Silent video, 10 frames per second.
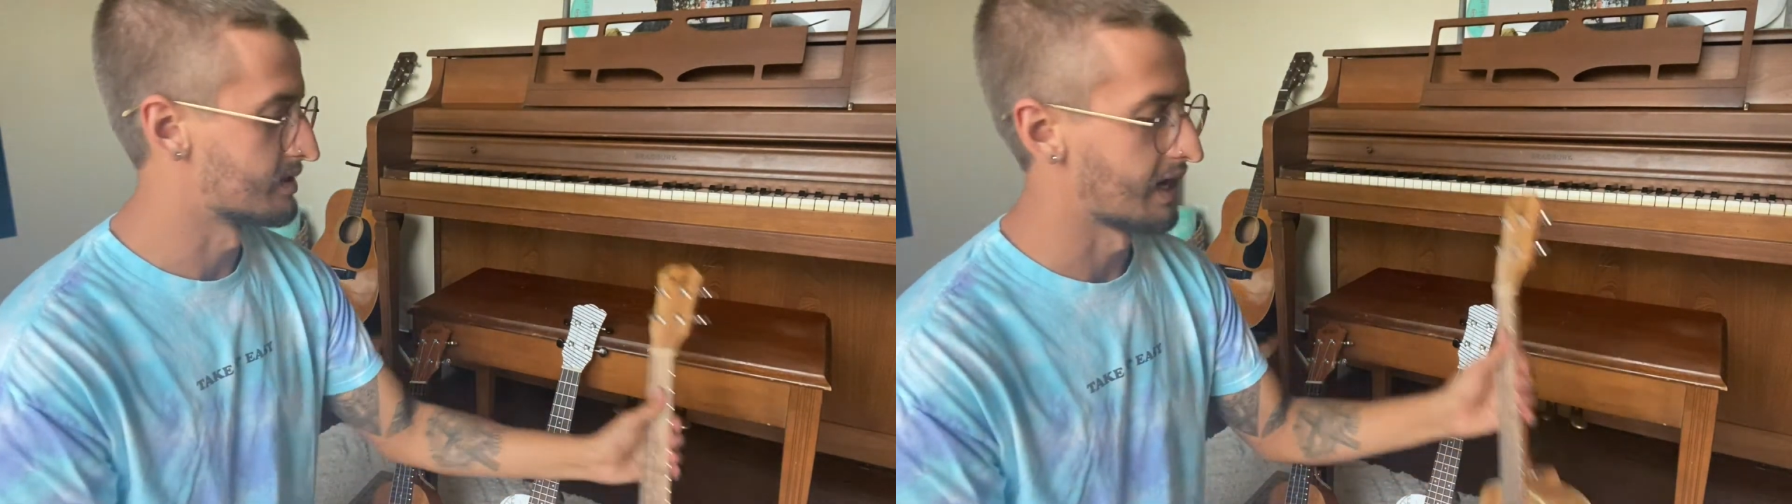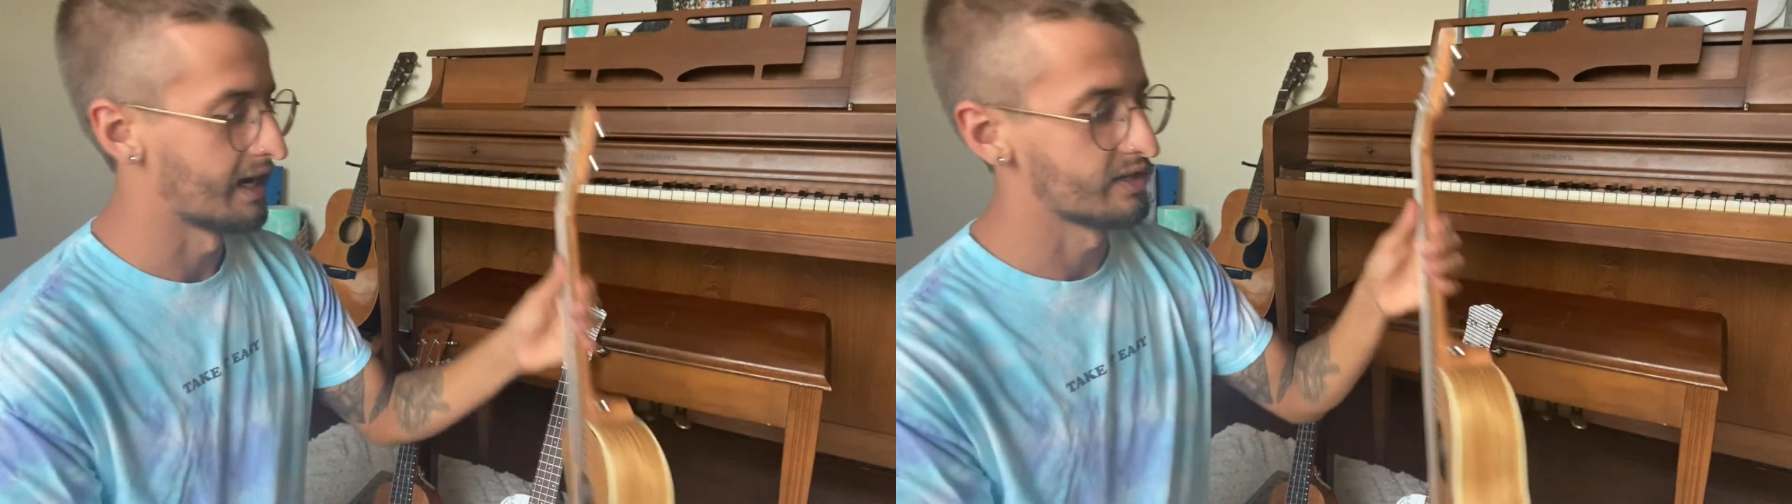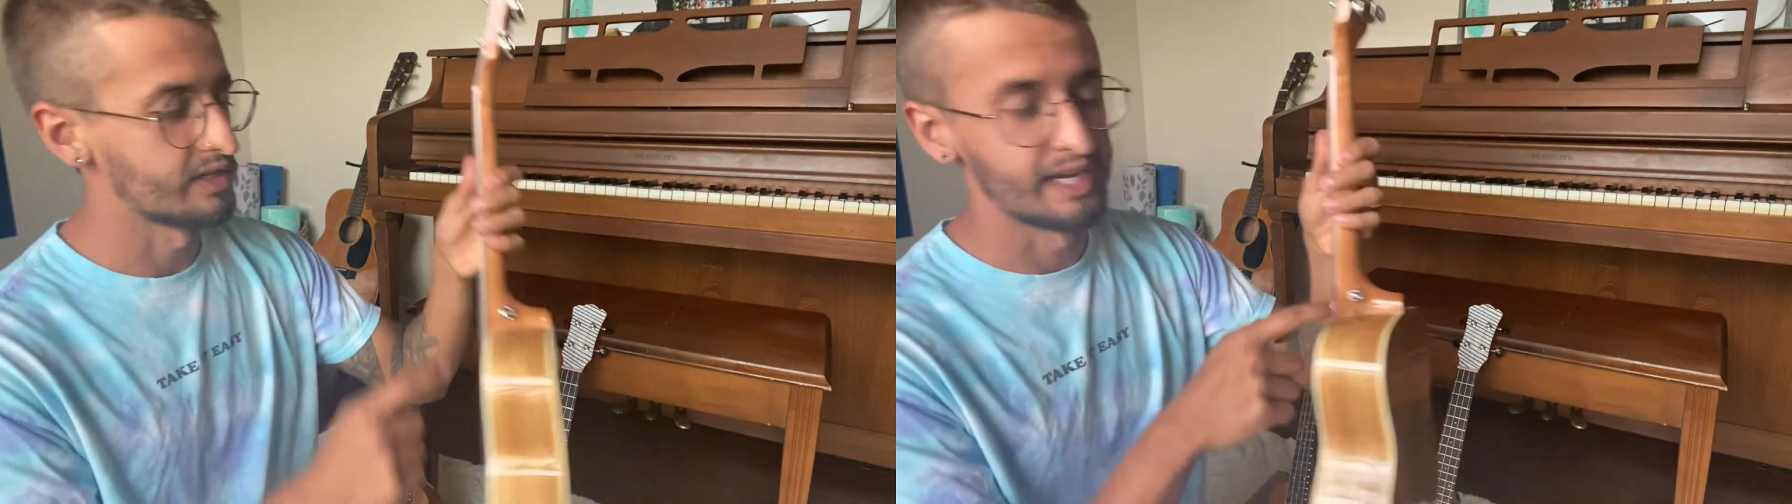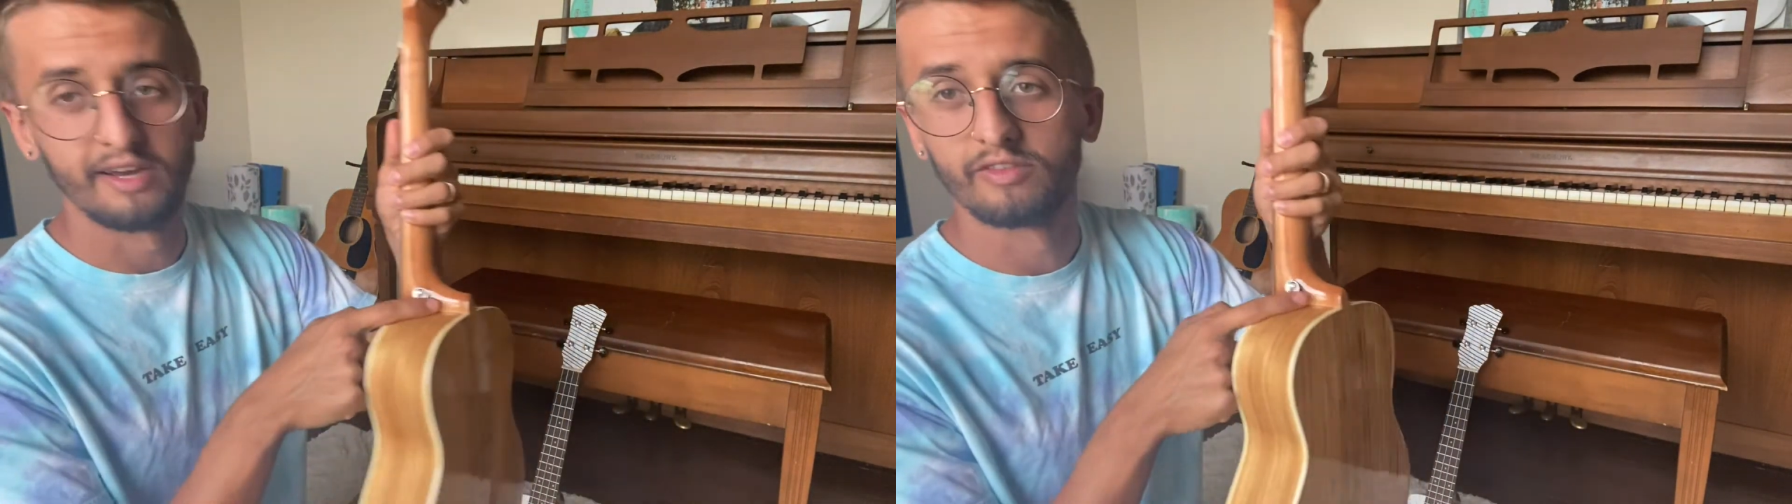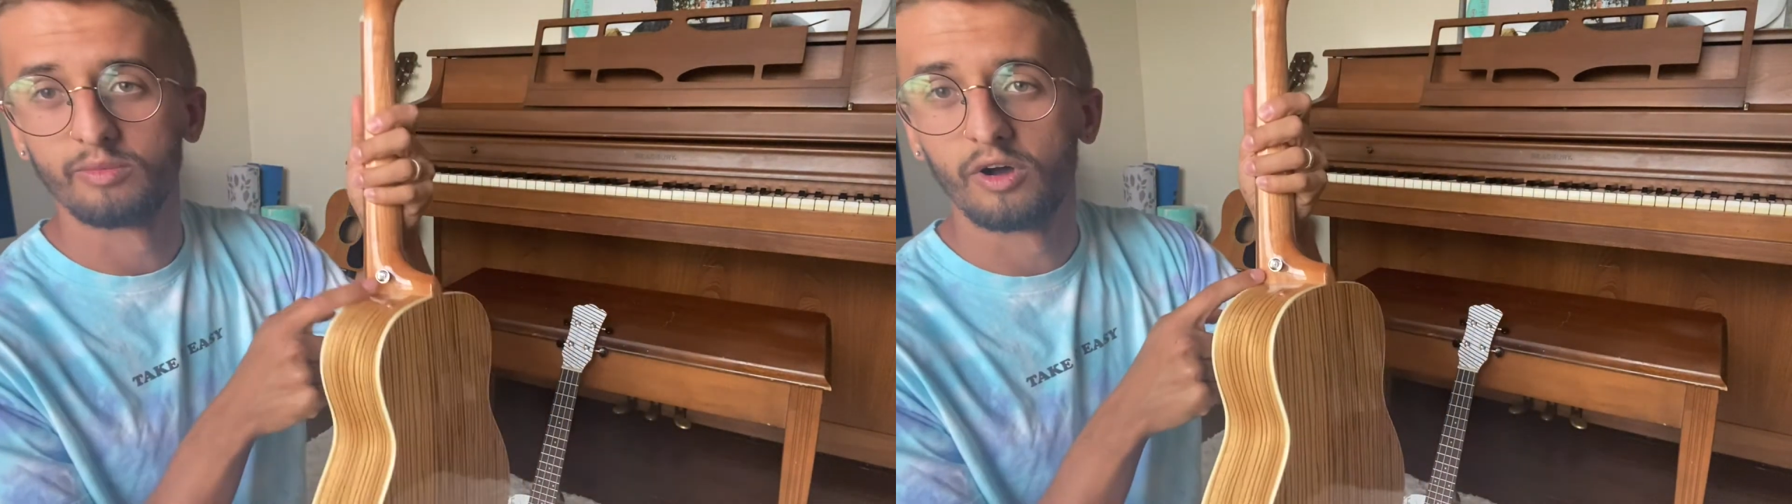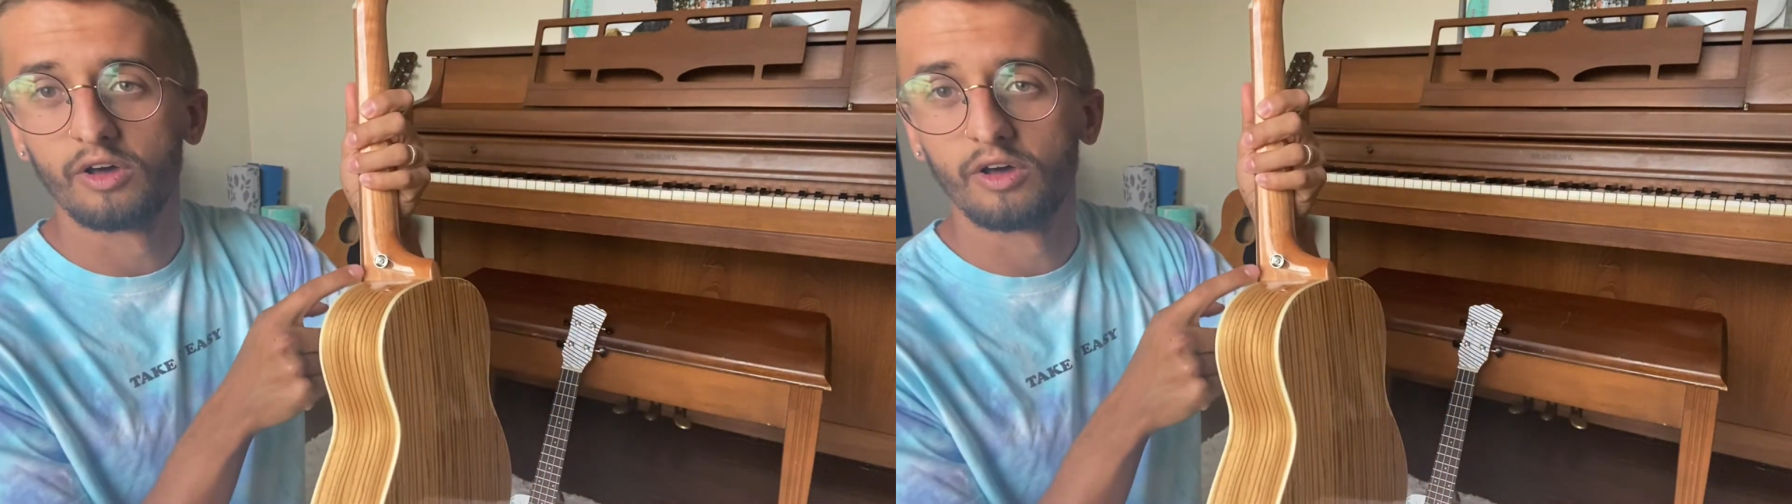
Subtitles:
to actually have them on